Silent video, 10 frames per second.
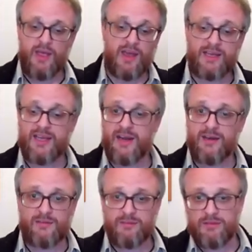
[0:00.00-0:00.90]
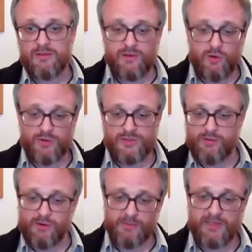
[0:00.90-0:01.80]
And again, the horse
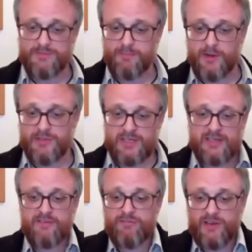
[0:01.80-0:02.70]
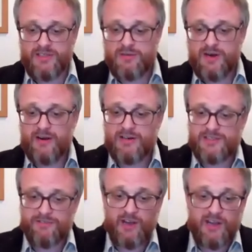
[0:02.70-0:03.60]
equipment is mostly confined to
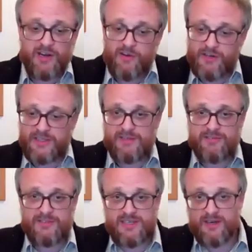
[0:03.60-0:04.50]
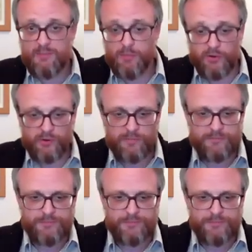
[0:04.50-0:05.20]
areas of higher connectivity in the model.